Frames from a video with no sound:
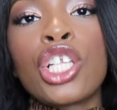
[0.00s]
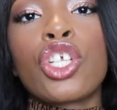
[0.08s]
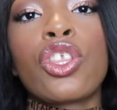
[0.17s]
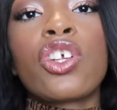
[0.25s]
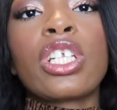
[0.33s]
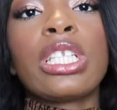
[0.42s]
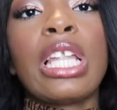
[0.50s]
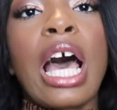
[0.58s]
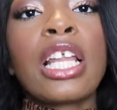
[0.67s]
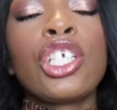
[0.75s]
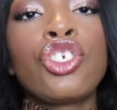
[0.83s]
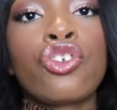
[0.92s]
so there's a
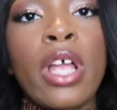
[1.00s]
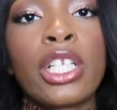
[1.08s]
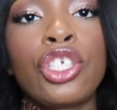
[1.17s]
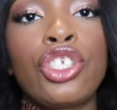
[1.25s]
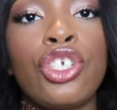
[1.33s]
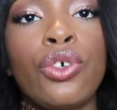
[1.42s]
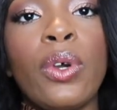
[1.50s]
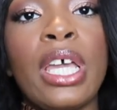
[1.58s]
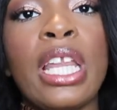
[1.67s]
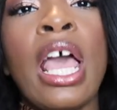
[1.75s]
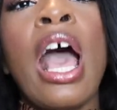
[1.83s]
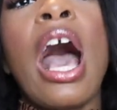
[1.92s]
lot of stretch to
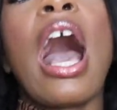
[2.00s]
it.